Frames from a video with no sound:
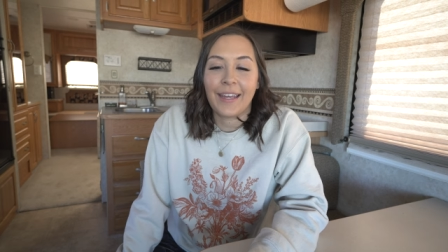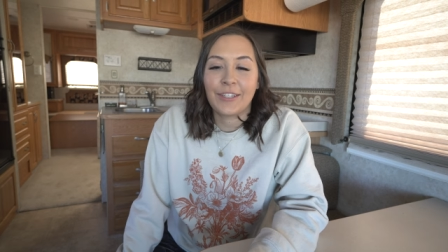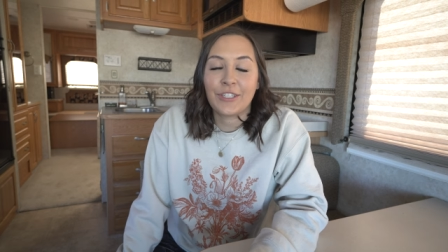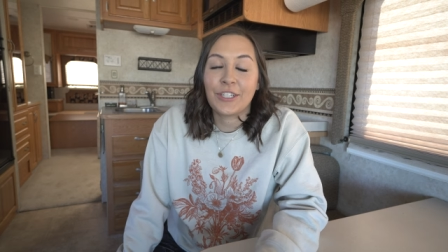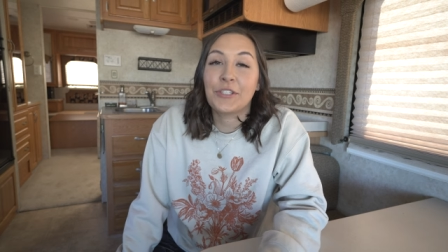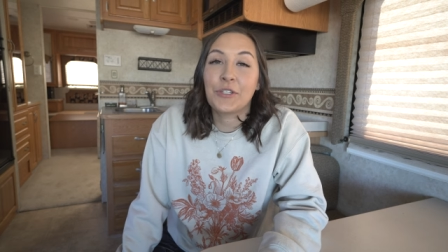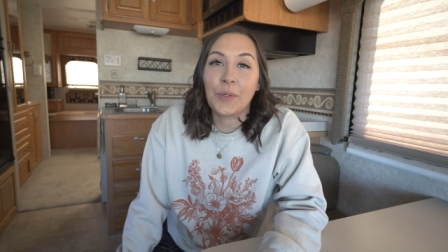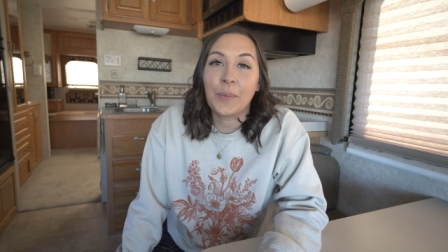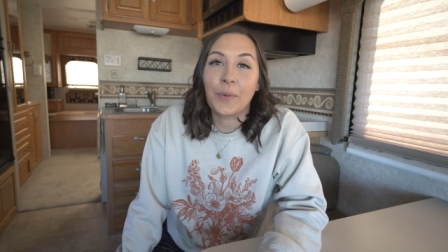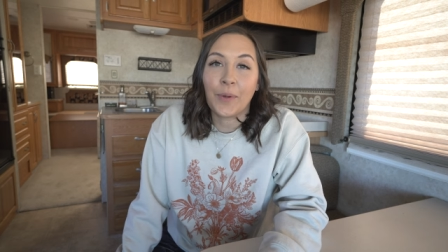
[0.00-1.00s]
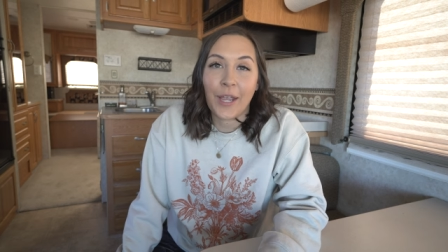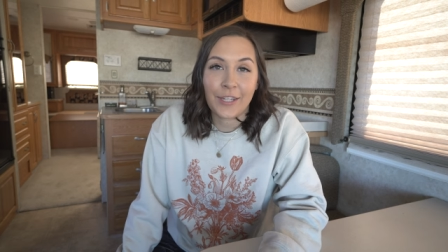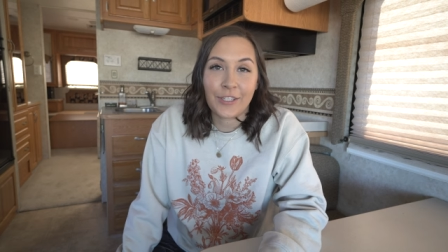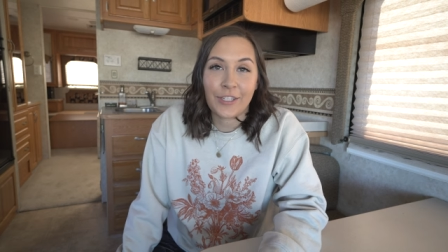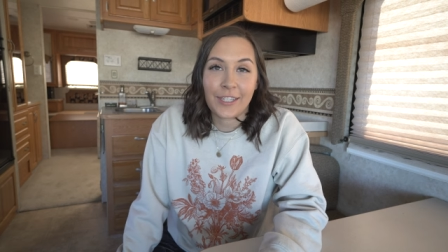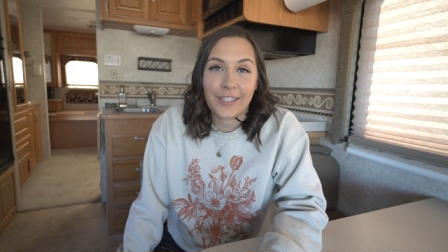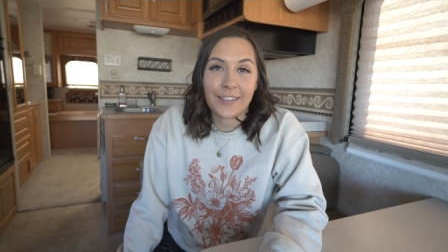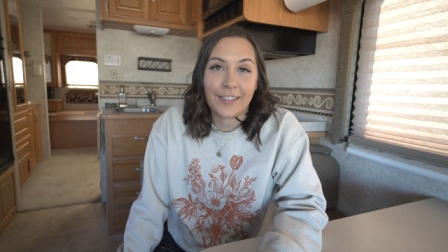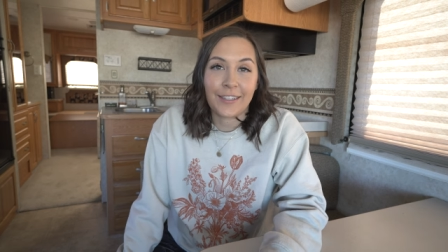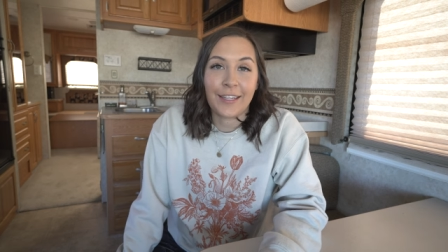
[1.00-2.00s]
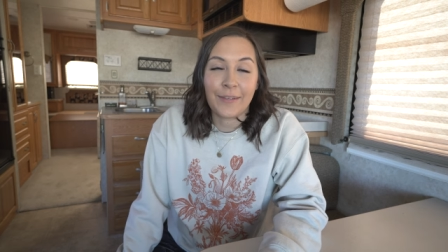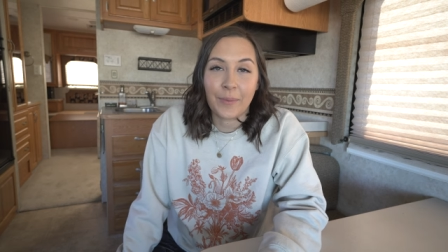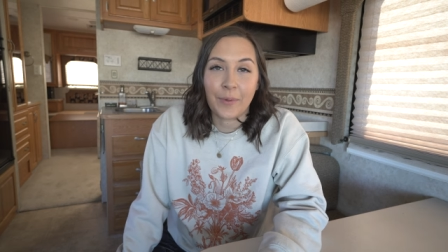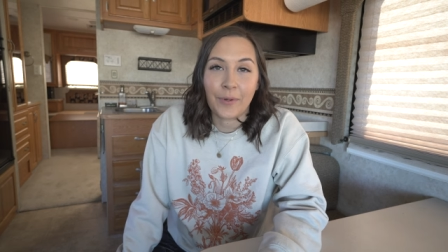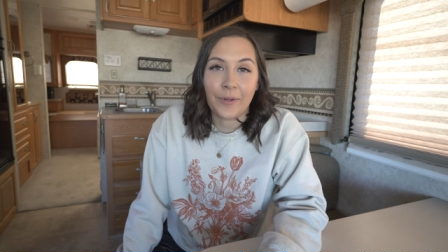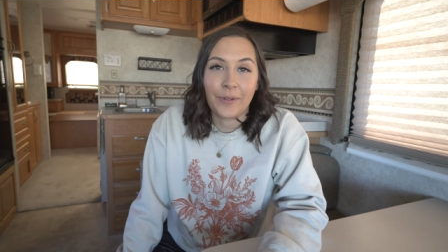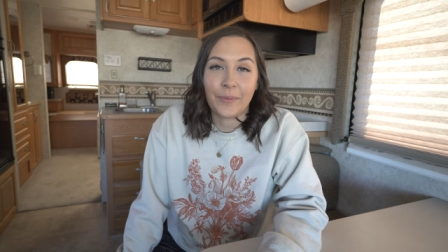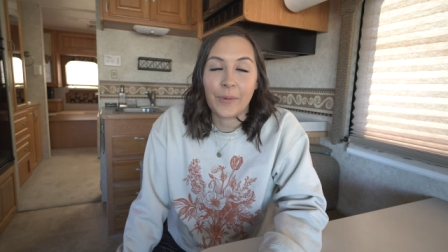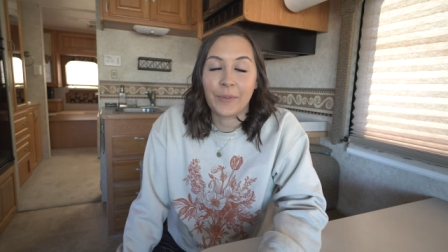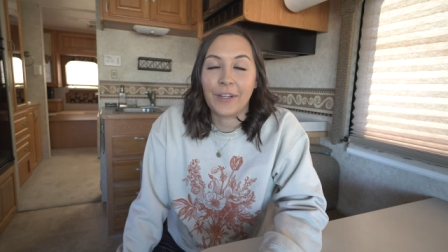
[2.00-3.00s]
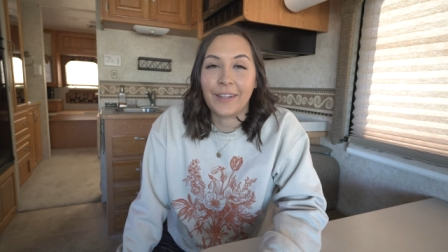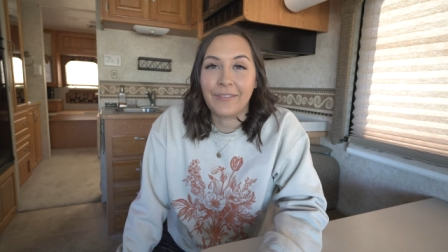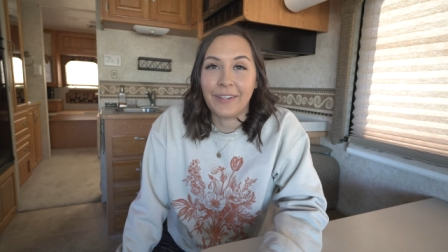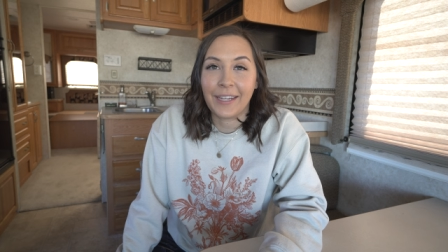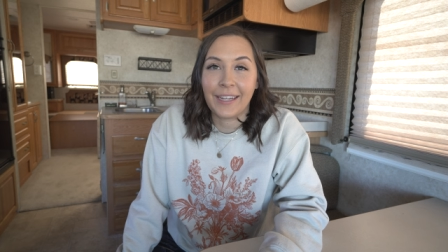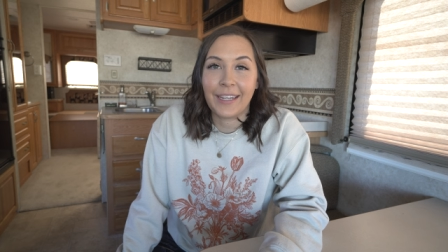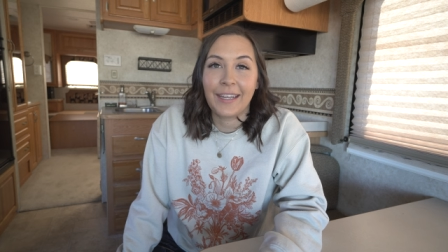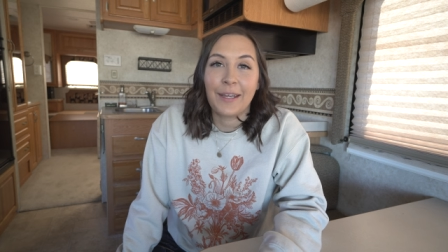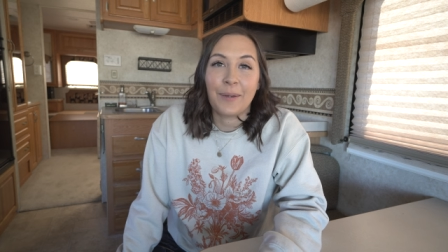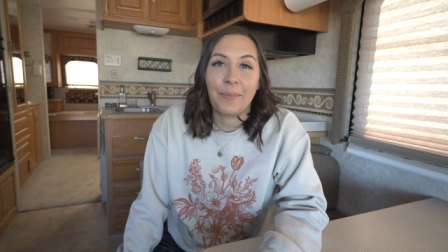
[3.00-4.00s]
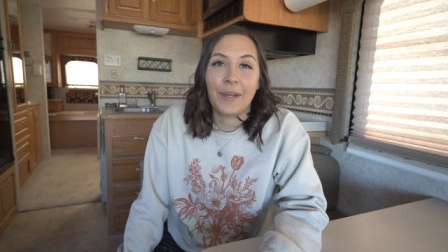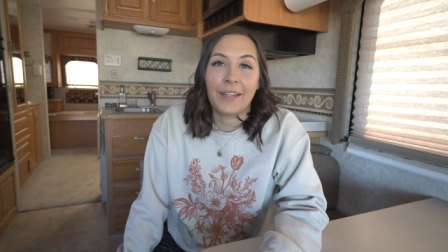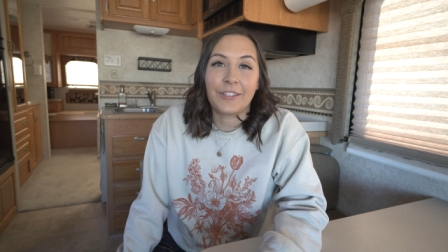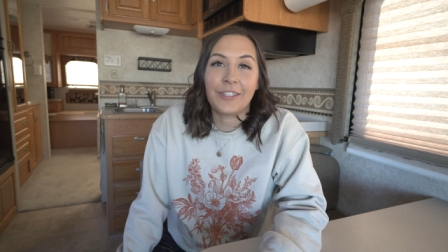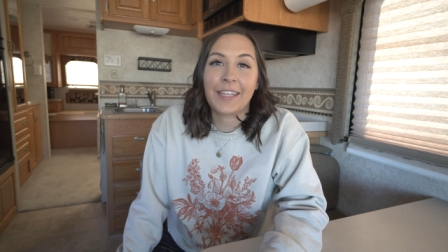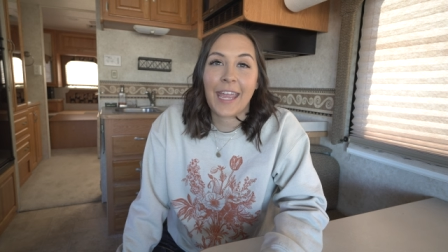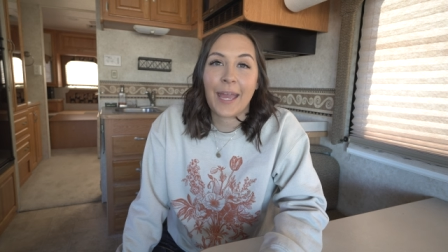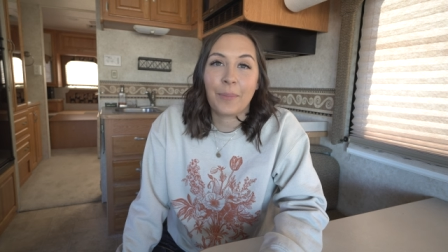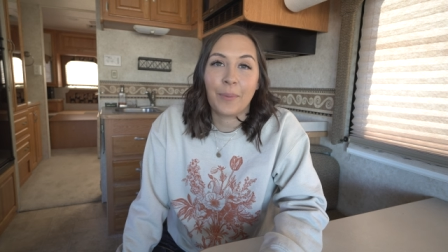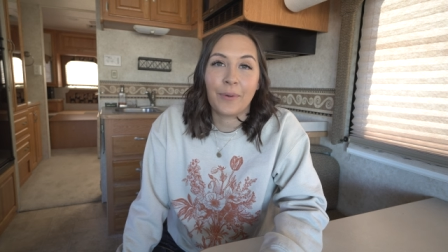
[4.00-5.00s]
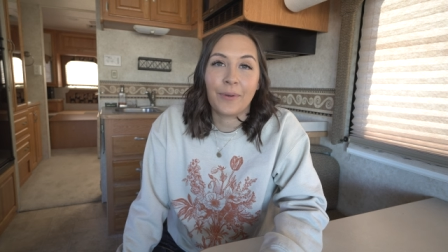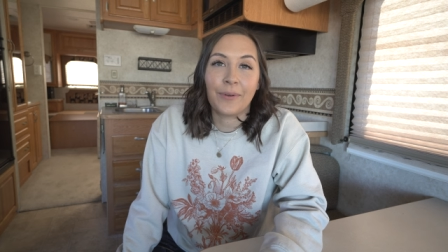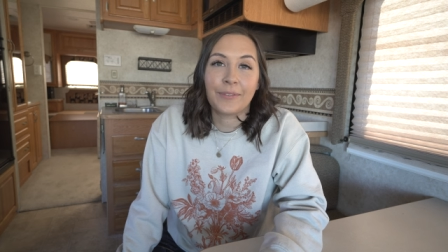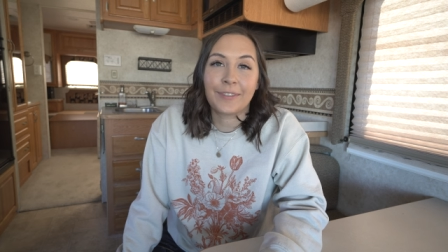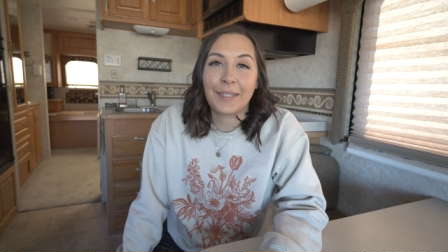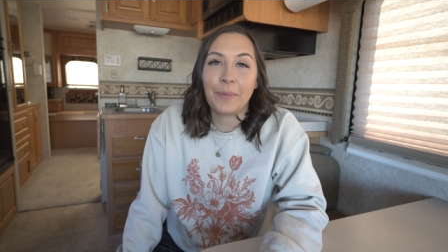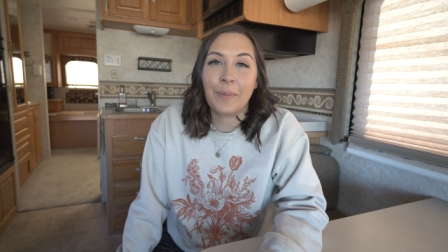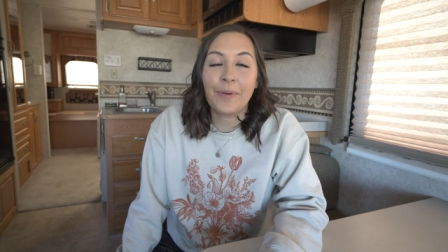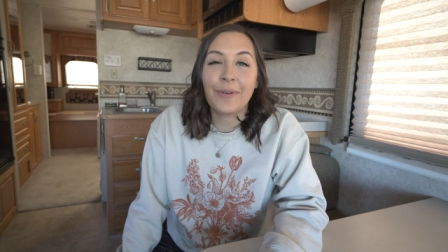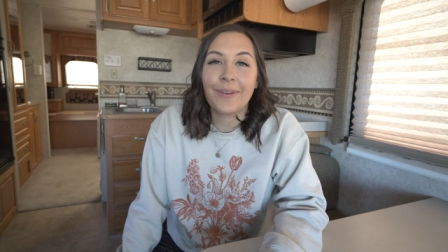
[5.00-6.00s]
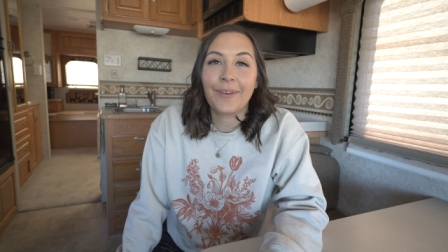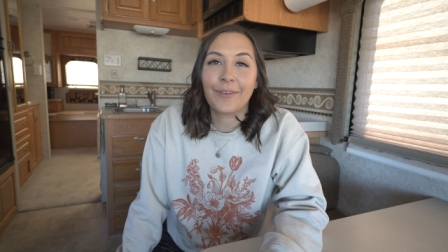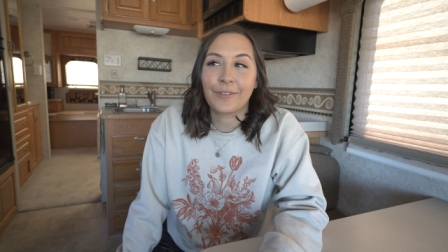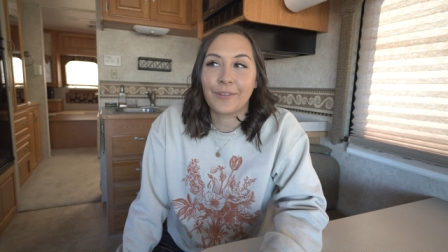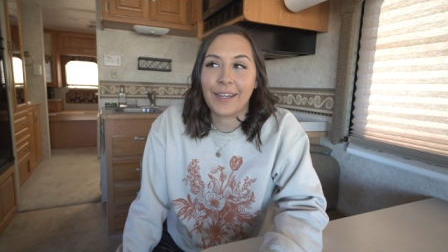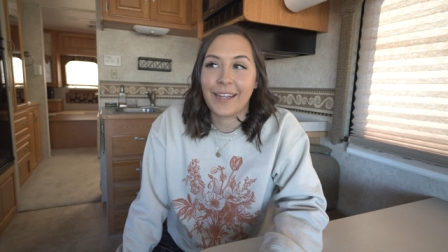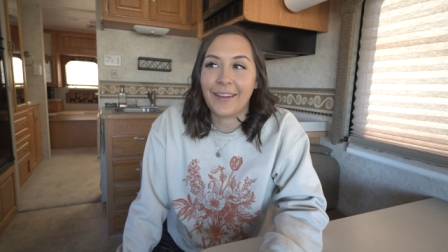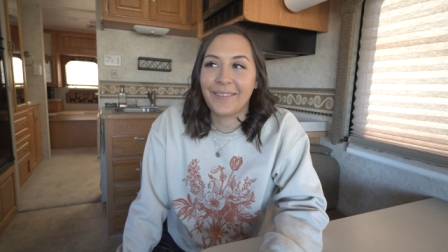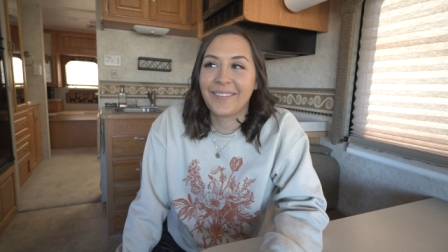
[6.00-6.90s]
she's doable and she's livable. Well, we're not living in it, but she's campable, sleepable for right now.